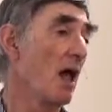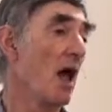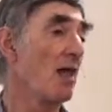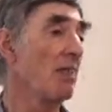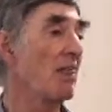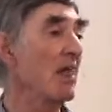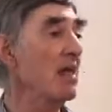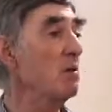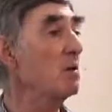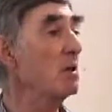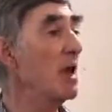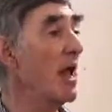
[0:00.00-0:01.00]
And they
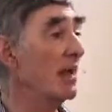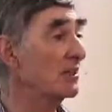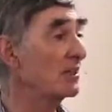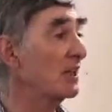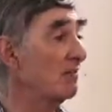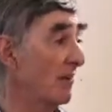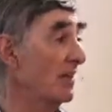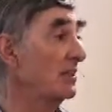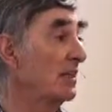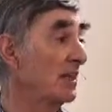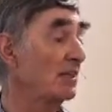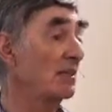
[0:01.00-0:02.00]
were
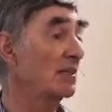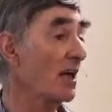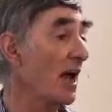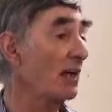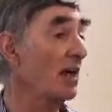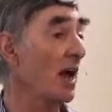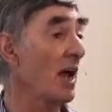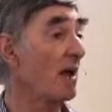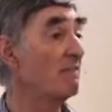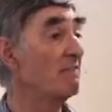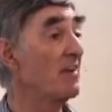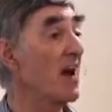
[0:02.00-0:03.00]
excavating in the Sinai
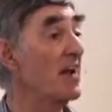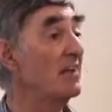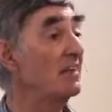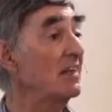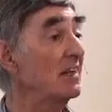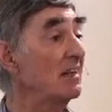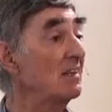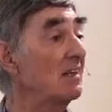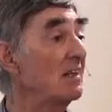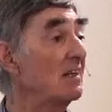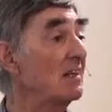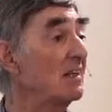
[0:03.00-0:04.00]
and finding
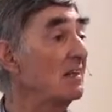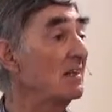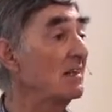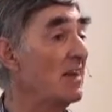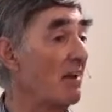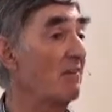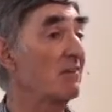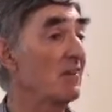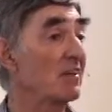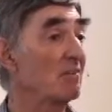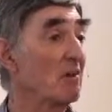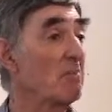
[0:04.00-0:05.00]

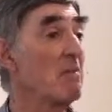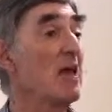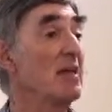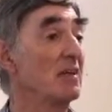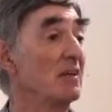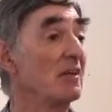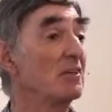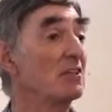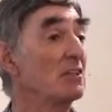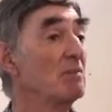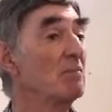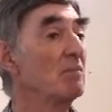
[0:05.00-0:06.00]
definite
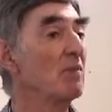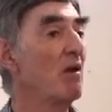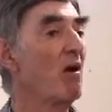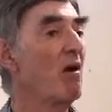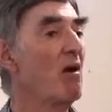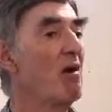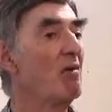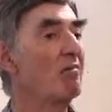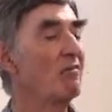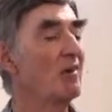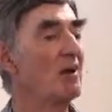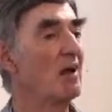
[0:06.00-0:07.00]
remains
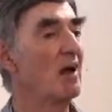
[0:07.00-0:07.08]
of